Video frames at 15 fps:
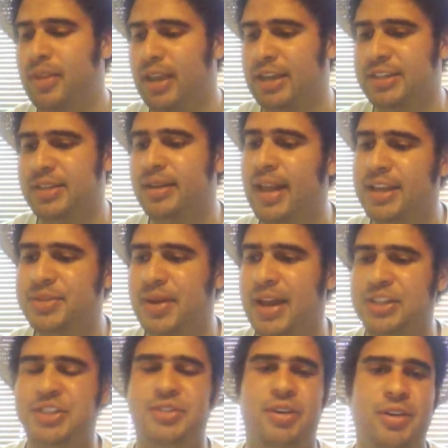And so that's what
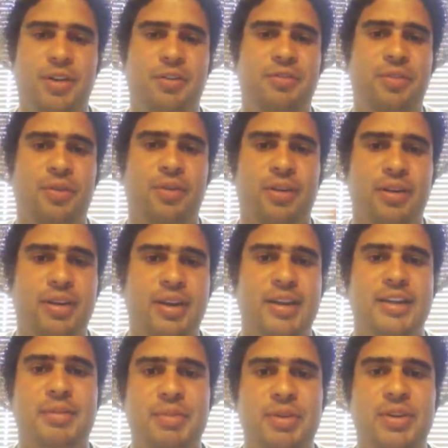I struggle for
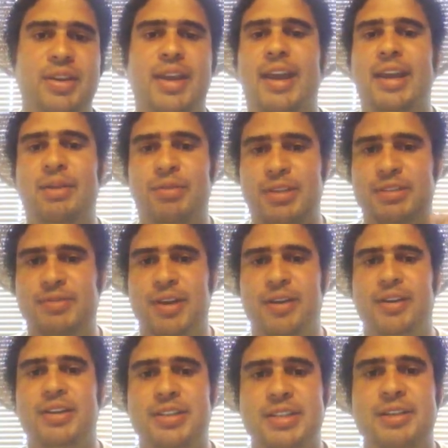in communicating with these
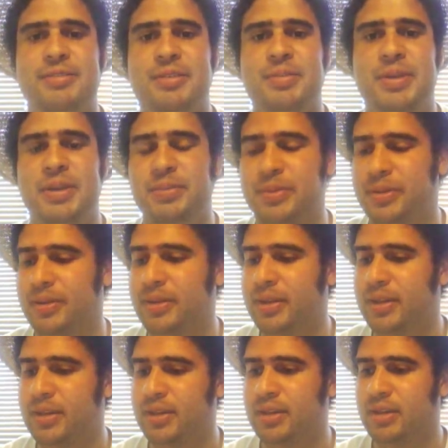various different people.
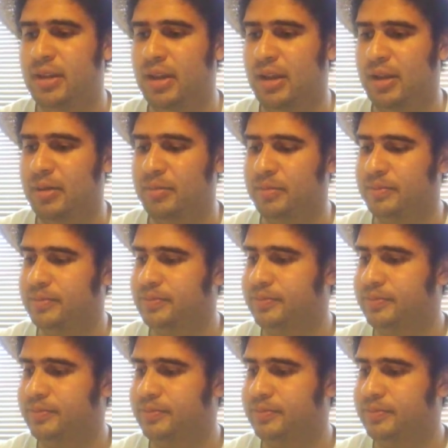And